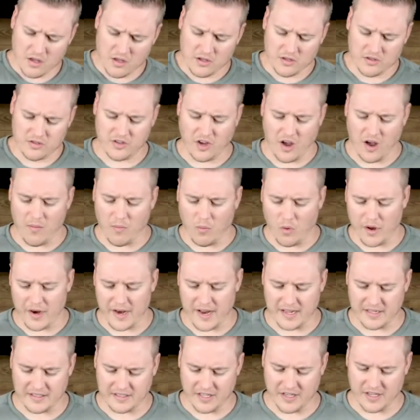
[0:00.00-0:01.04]
Psalm
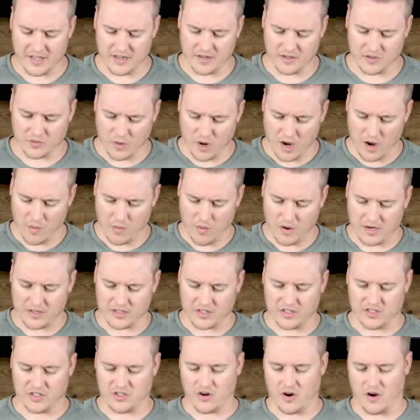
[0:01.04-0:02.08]
118 is where I want
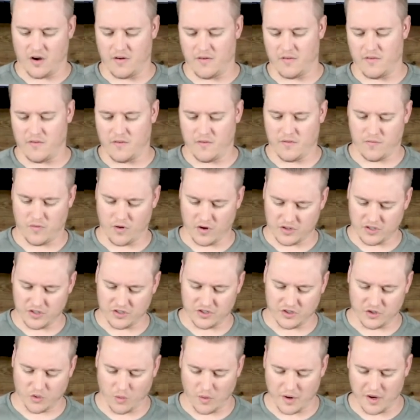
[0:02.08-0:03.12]
us to start,
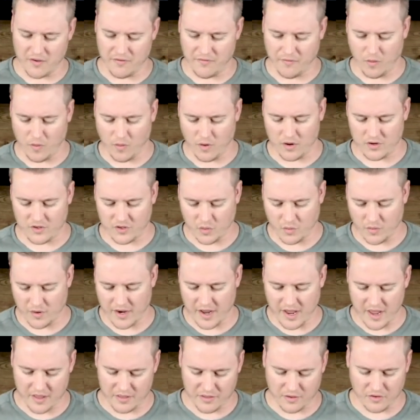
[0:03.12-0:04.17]
verses 24,
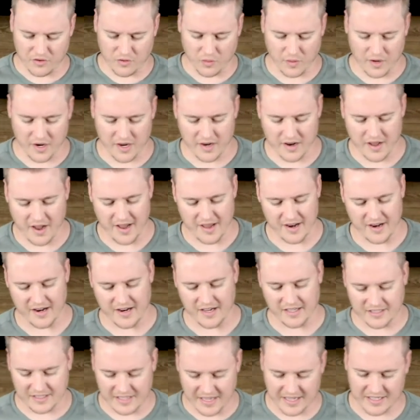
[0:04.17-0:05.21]
28 through 29. And
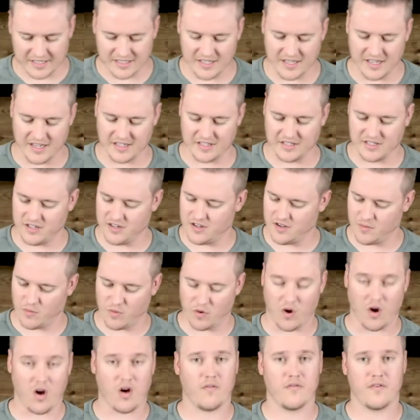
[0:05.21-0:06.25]
it says this, and
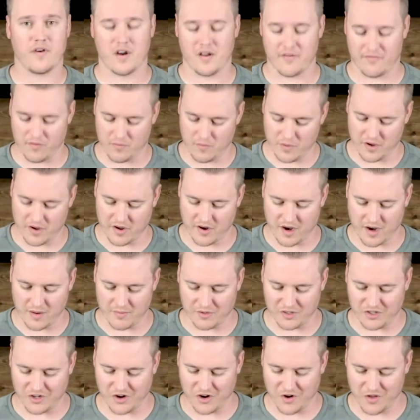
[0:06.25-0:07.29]
we're all very familiar,
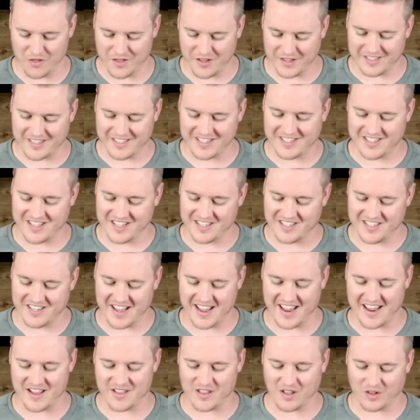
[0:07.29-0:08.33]
I'm sure. This is the
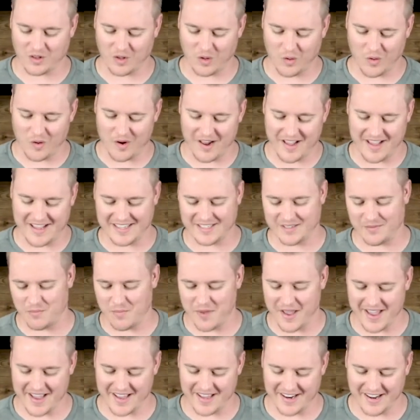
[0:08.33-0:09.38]
day the Lord has
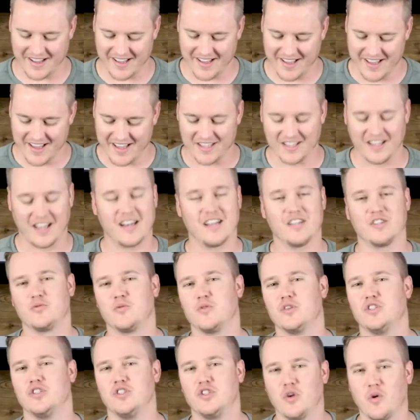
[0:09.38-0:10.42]
made. Let us
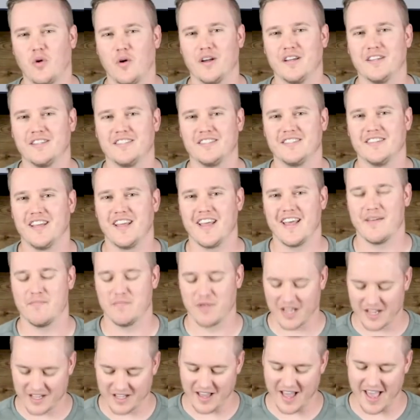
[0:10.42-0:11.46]
rejoice and
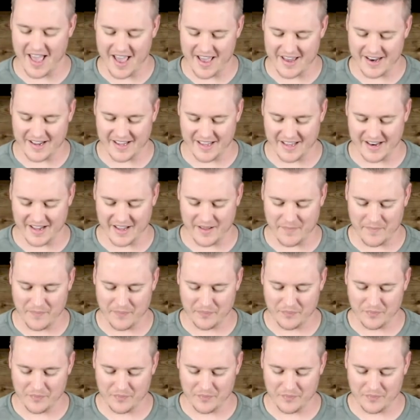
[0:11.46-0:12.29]
be glad in it.